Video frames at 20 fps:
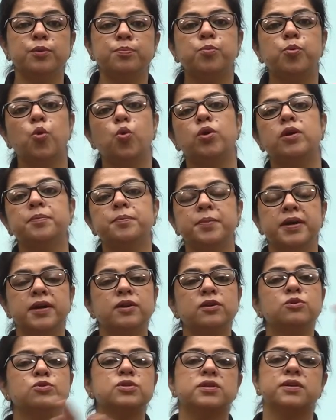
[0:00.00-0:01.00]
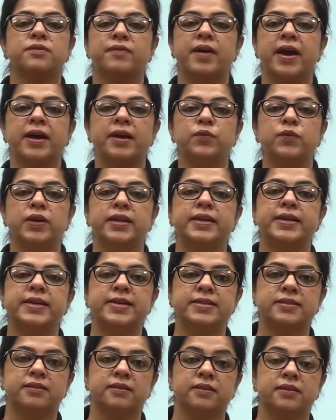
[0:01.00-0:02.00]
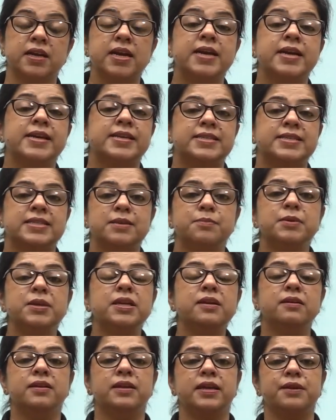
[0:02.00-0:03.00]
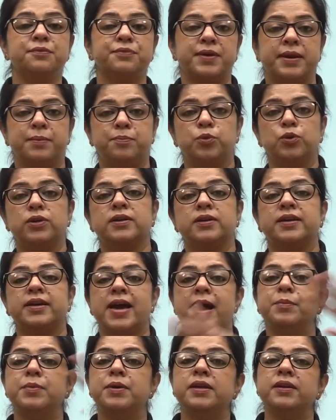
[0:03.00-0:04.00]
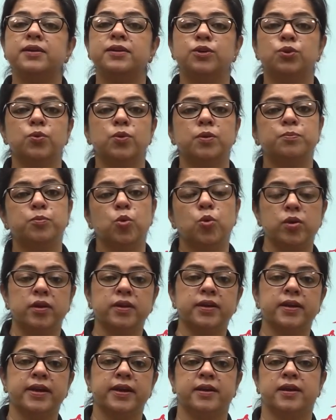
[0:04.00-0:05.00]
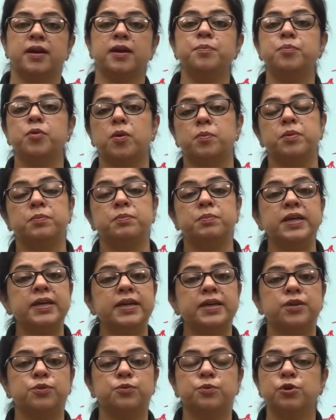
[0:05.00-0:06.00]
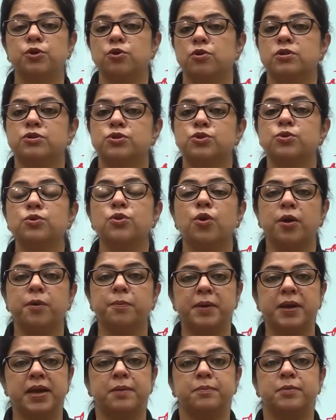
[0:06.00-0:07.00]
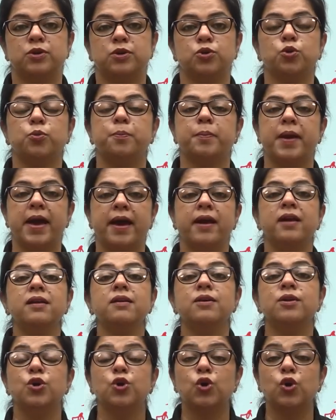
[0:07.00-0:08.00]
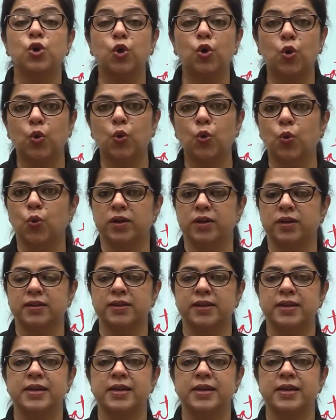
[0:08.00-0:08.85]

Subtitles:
polar bear to survive in desert. Similarly, if I put a camel into a polar area, probably it will also not be able to bear cold.